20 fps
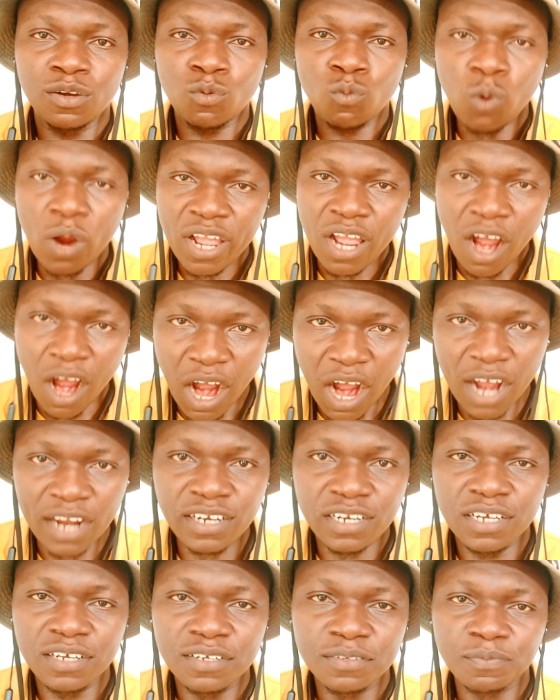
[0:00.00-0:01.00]
Work
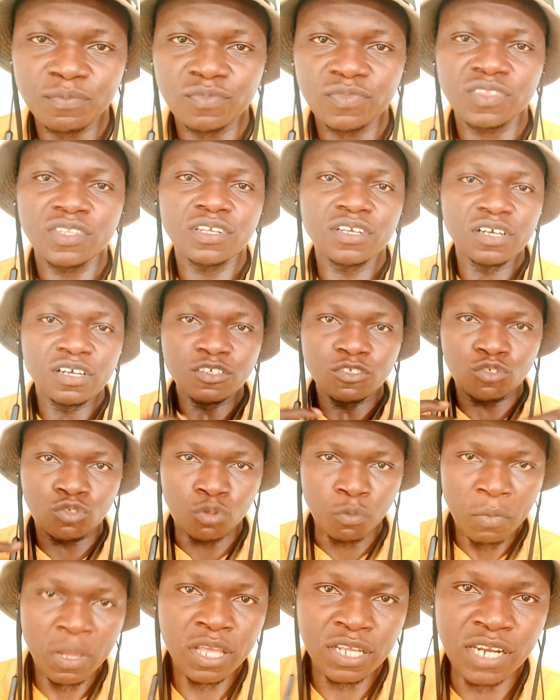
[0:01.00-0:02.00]
hard
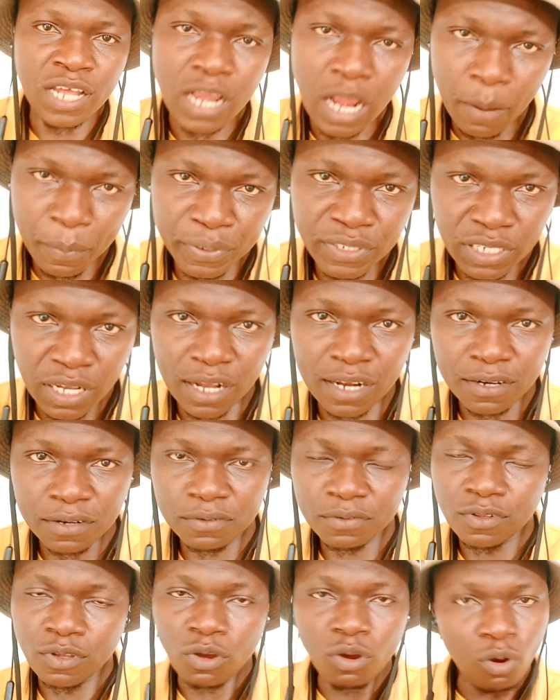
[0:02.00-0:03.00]
to make the
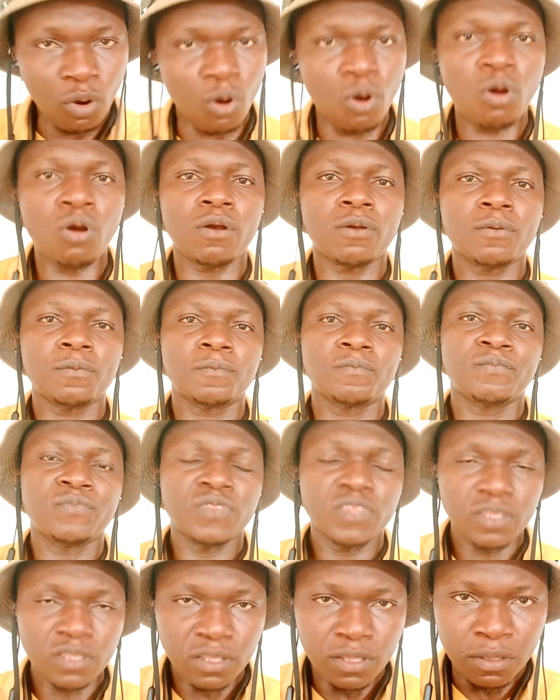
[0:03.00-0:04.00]
capital or
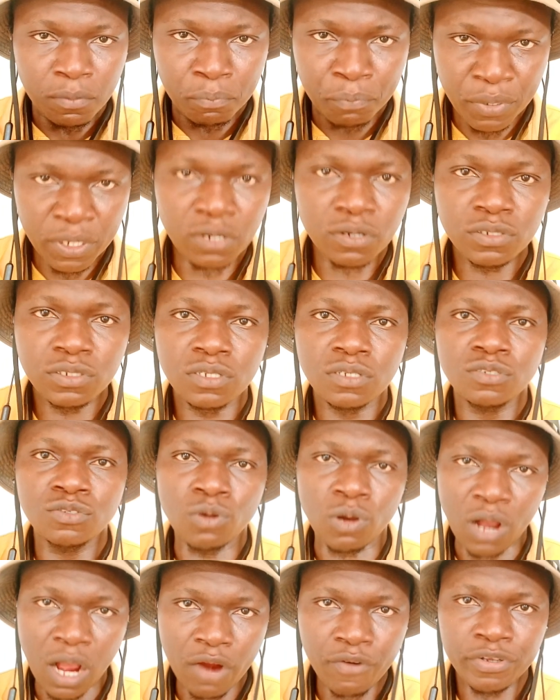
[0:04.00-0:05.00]
build
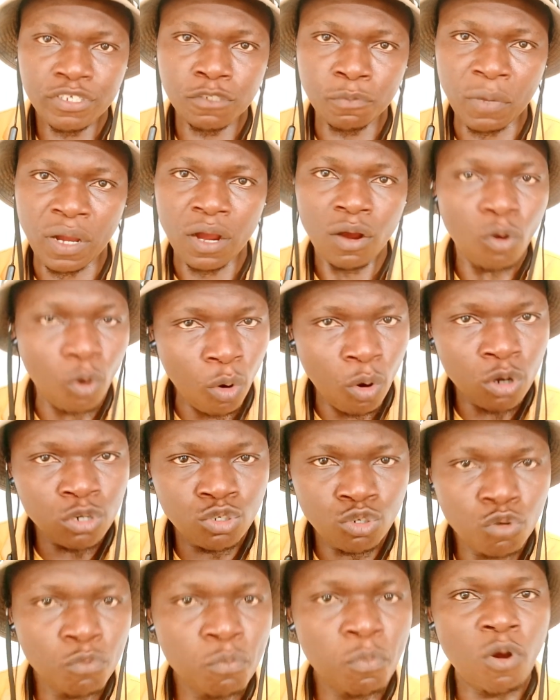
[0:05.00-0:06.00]
your charisma or
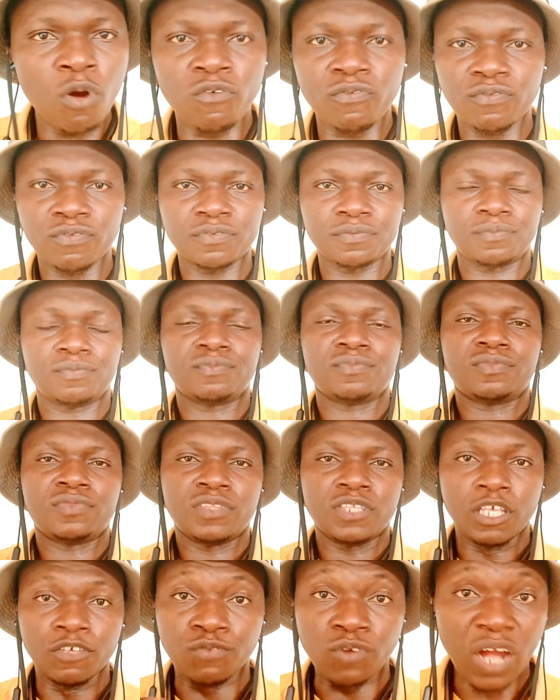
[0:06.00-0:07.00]
do both.
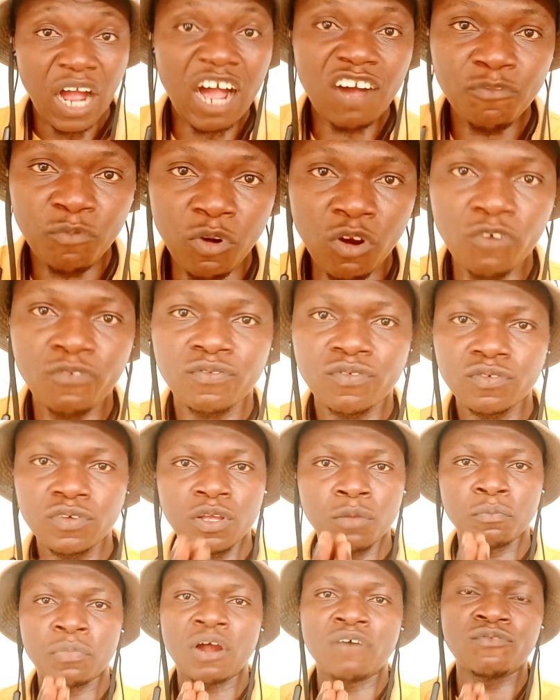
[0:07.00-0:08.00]
If you have both,
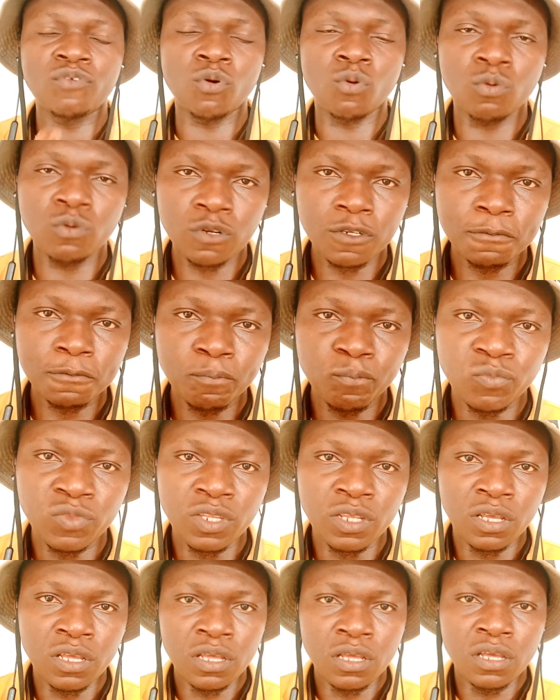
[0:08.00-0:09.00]
bravo.
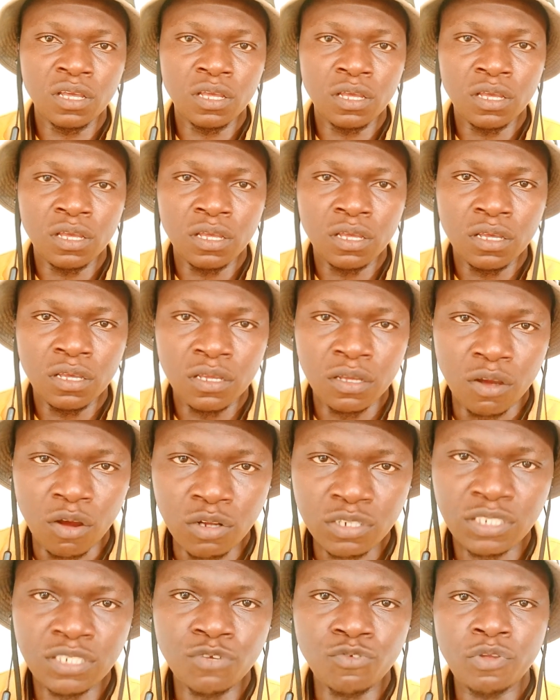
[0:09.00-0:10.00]

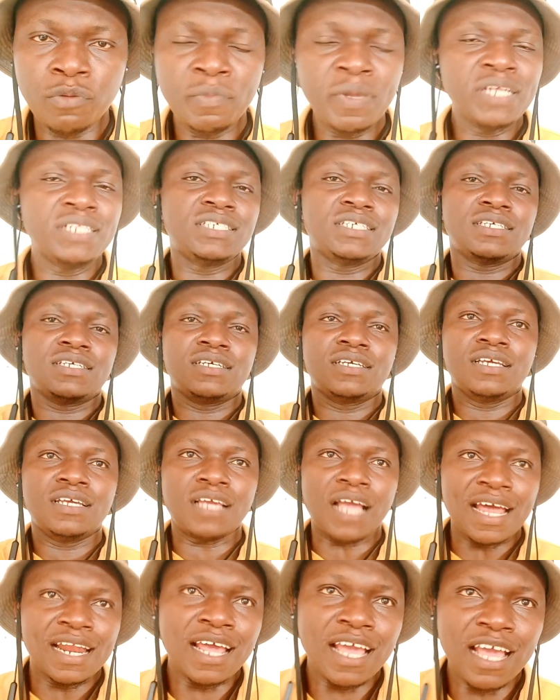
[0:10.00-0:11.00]
Until we meet
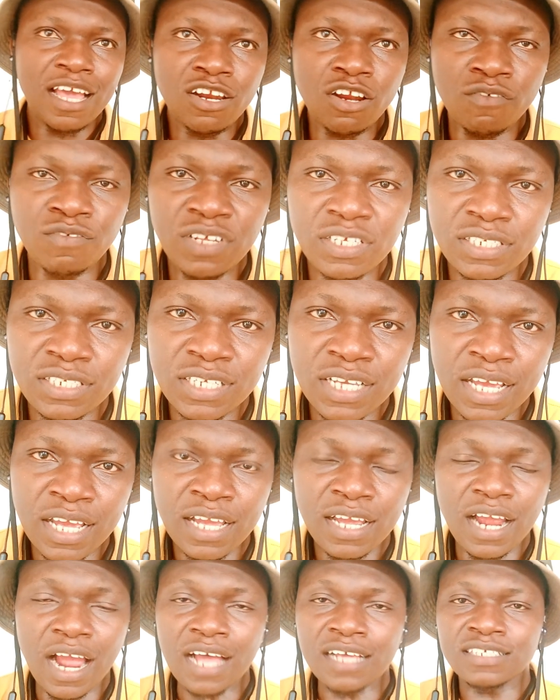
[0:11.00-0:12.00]
at the end of this
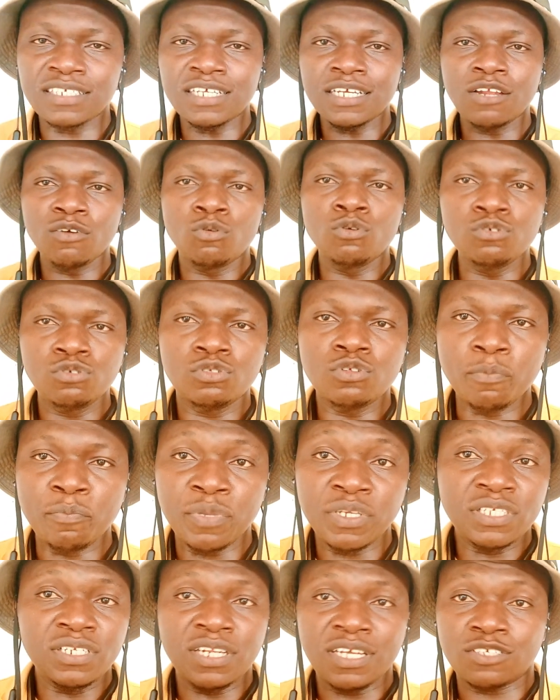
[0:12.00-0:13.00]
year and say the good
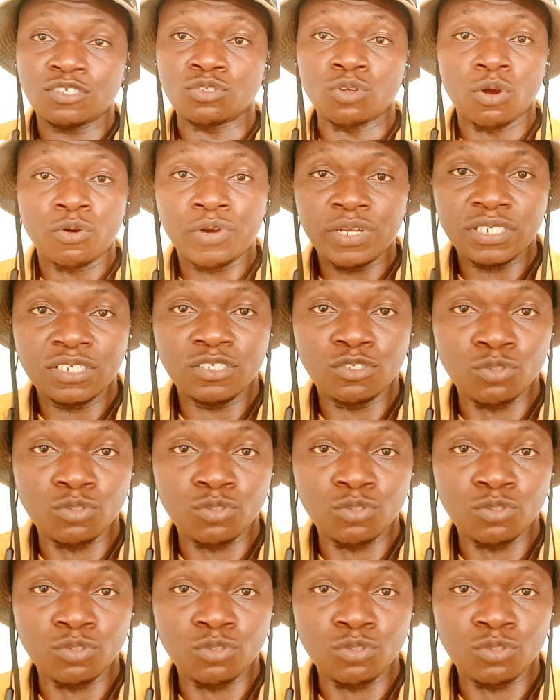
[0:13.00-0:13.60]
business stories